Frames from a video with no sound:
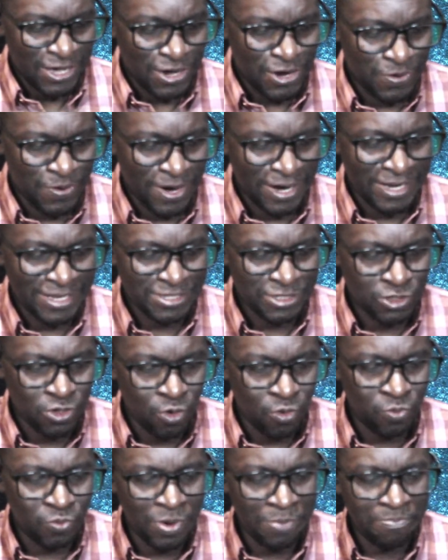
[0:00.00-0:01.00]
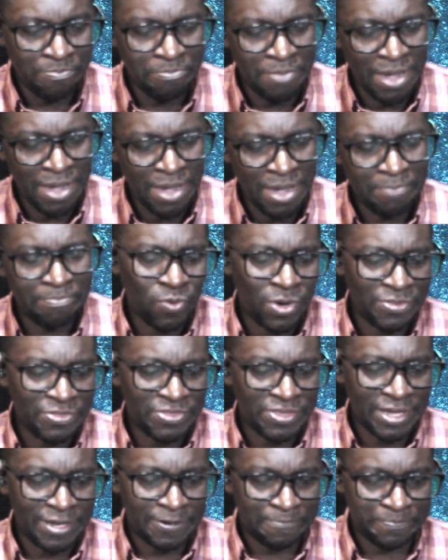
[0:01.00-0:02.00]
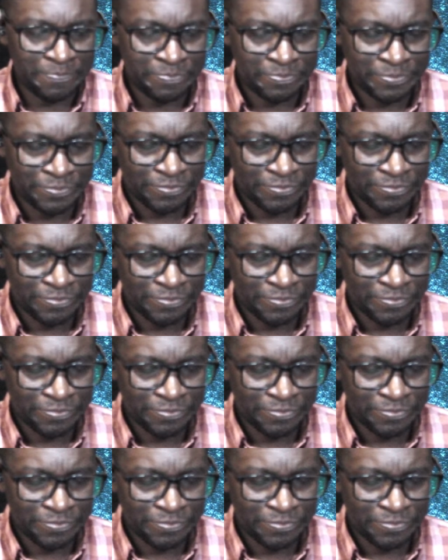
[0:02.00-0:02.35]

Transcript: All right, so remember one thing,